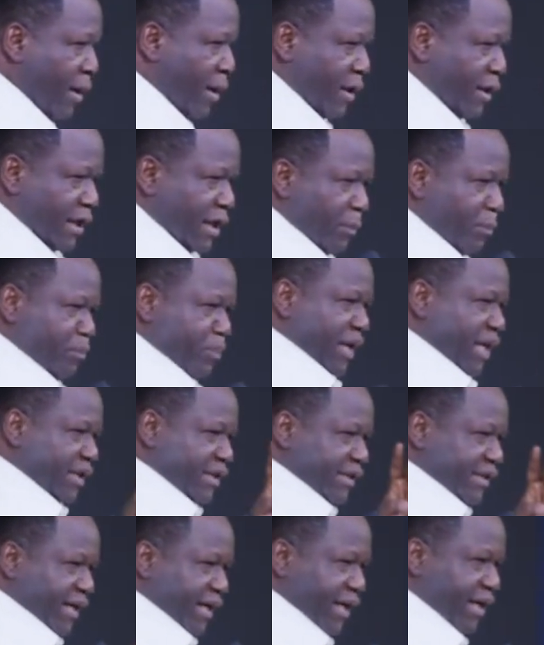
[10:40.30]
The
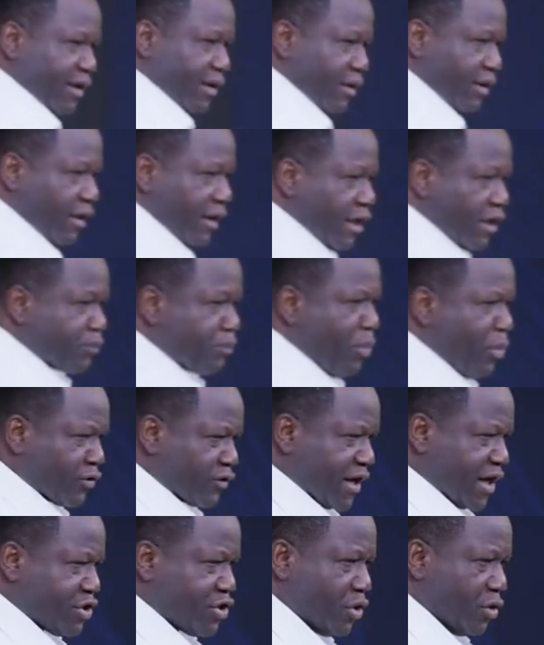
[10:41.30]
P3 is
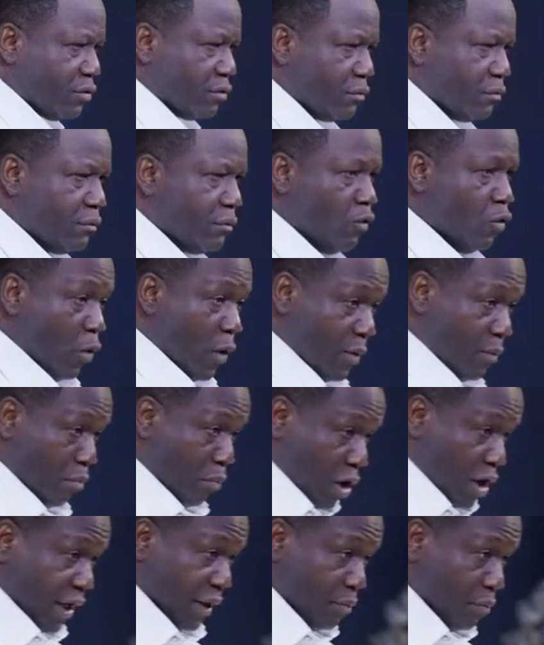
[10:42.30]
possession.
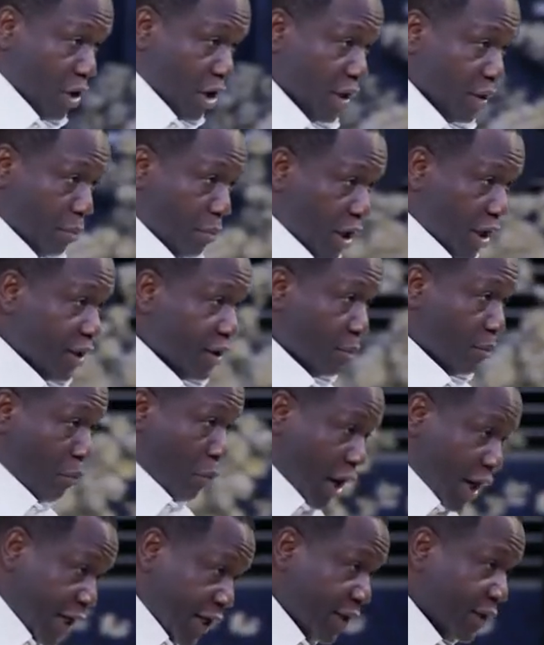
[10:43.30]

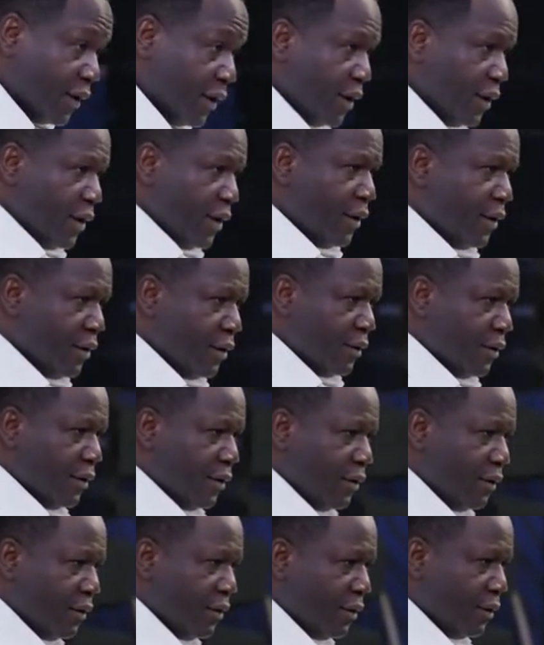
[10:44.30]
Money
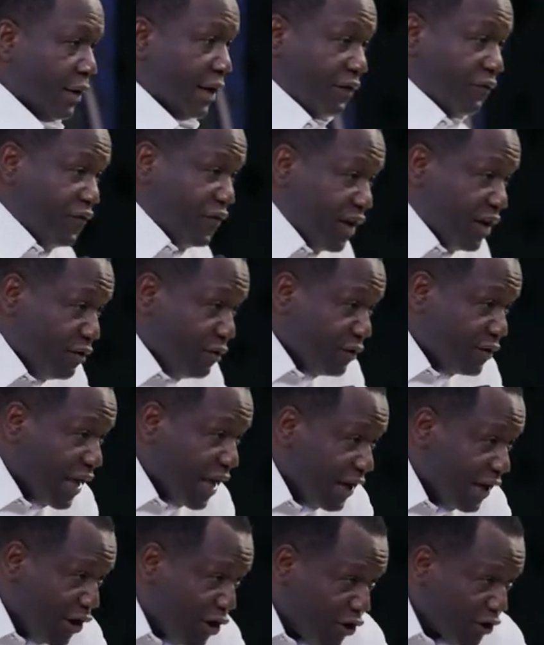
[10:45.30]
reveals a
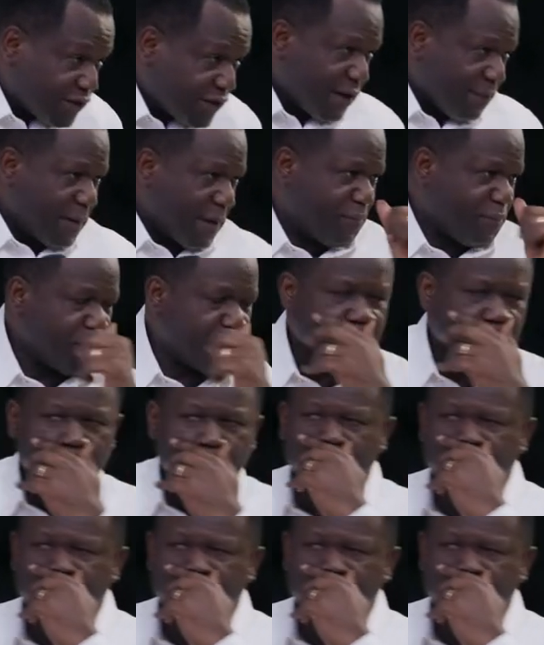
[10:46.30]
lot about people.